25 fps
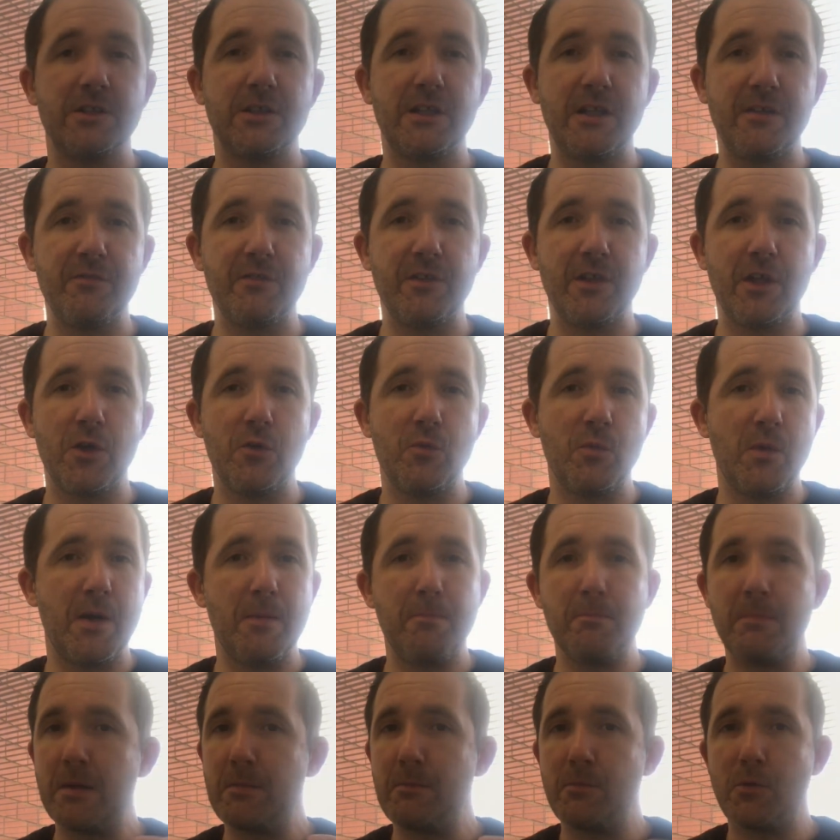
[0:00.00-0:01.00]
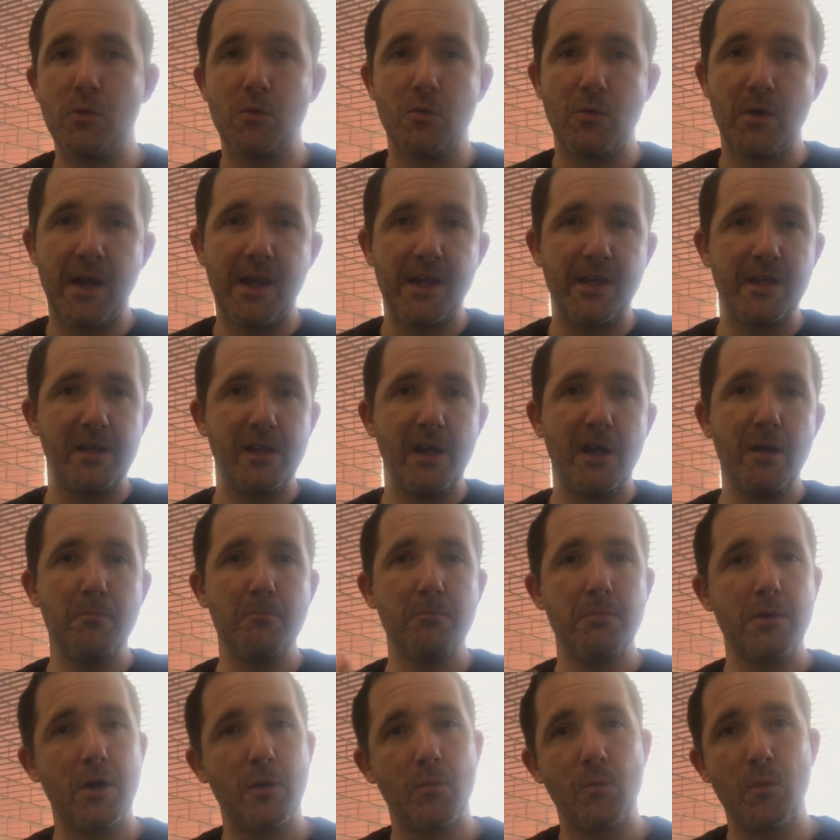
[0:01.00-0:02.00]
You never know where people end
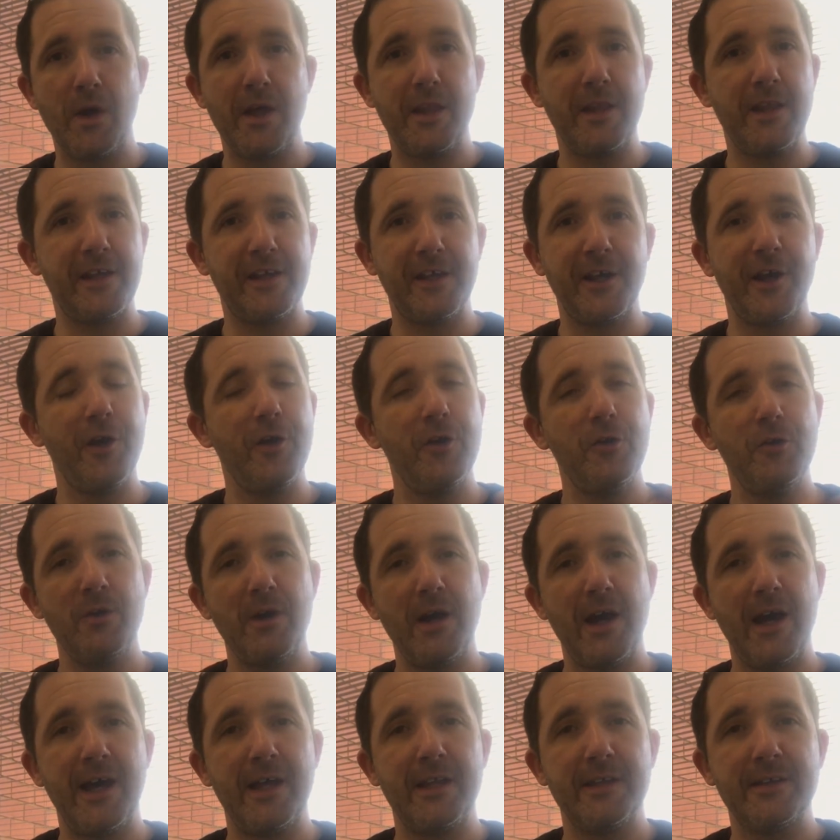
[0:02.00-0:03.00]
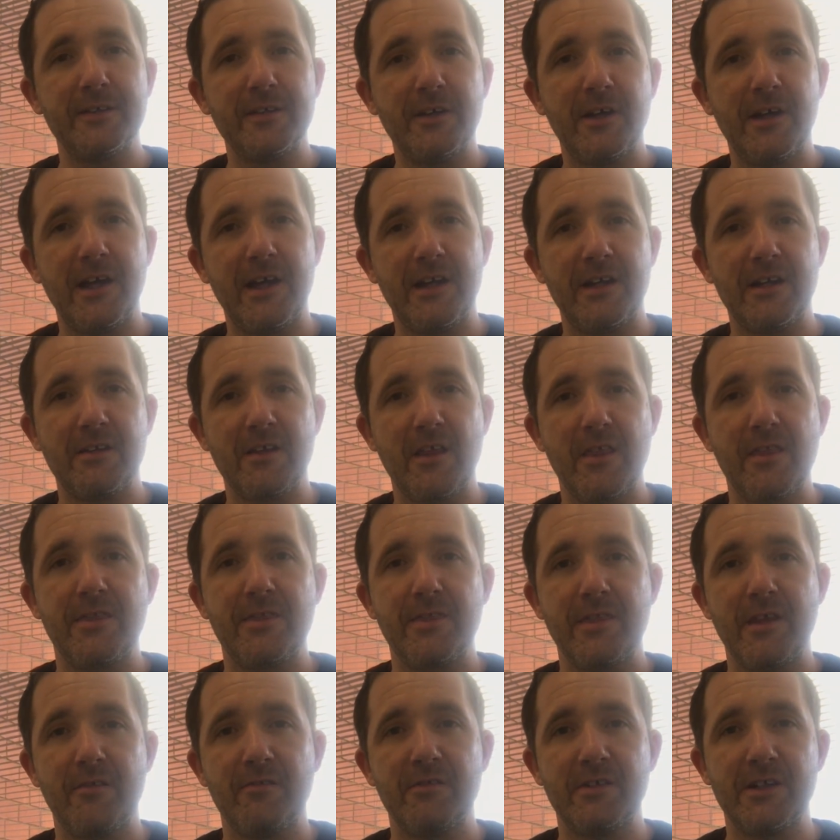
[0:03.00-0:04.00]
up and where they go, and I had a
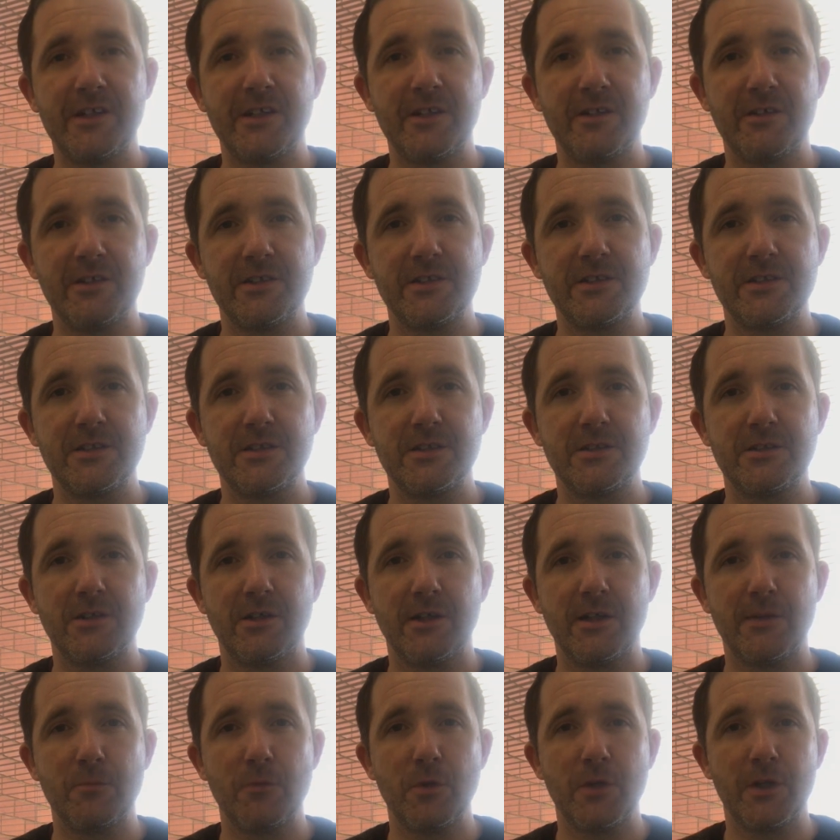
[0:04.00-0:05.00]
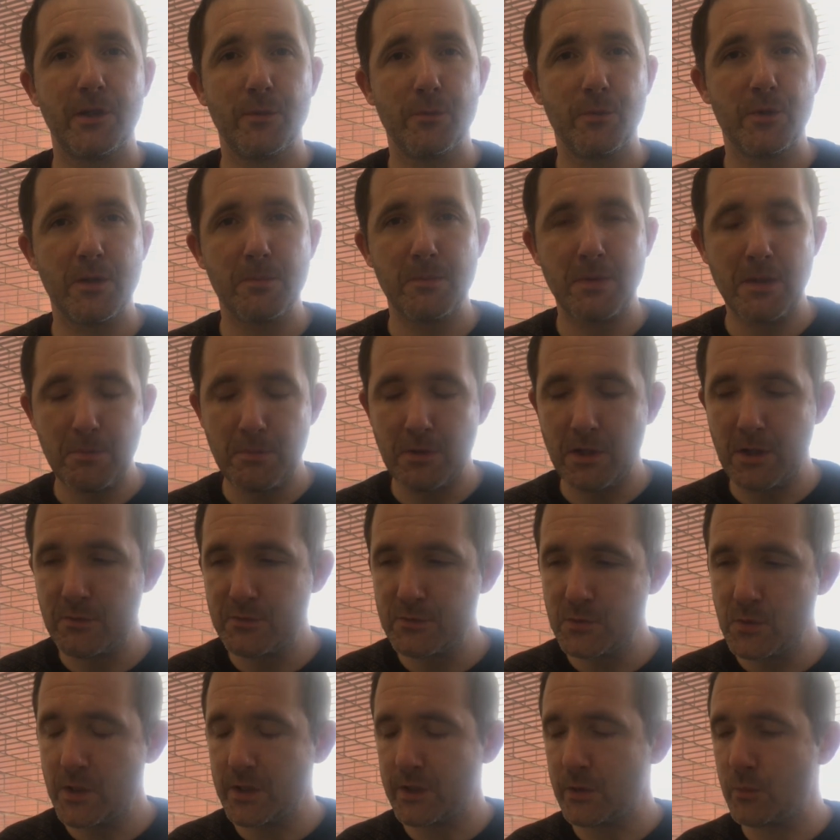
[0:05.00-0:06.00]
thoroughly nice time working with the people I
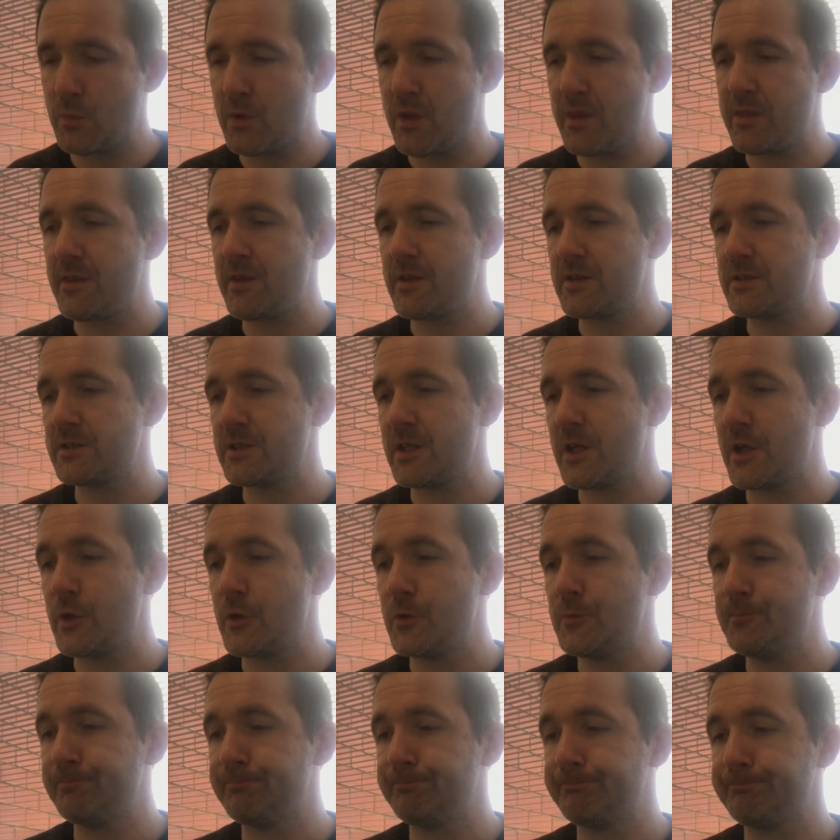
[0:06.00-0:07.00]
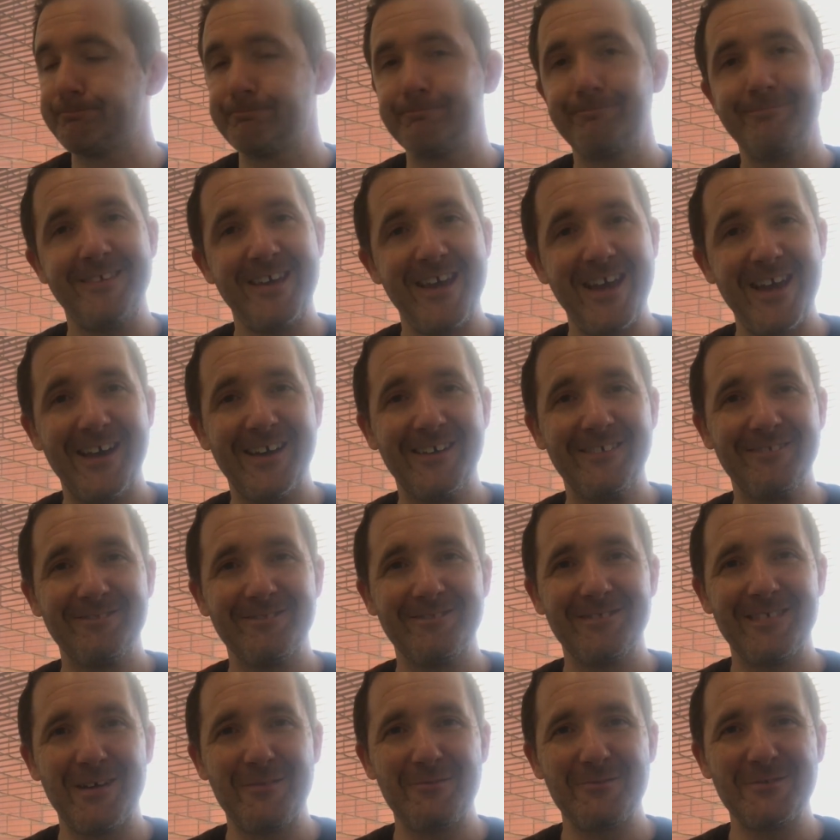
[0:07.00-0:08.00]
was working with. So yeah,
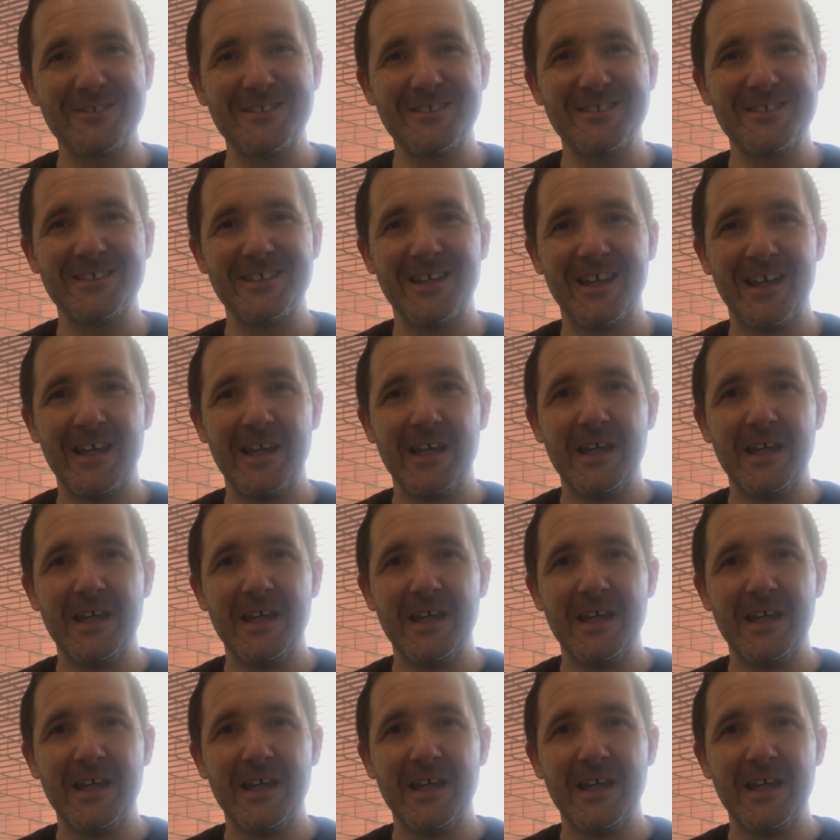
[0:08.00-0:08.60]
that was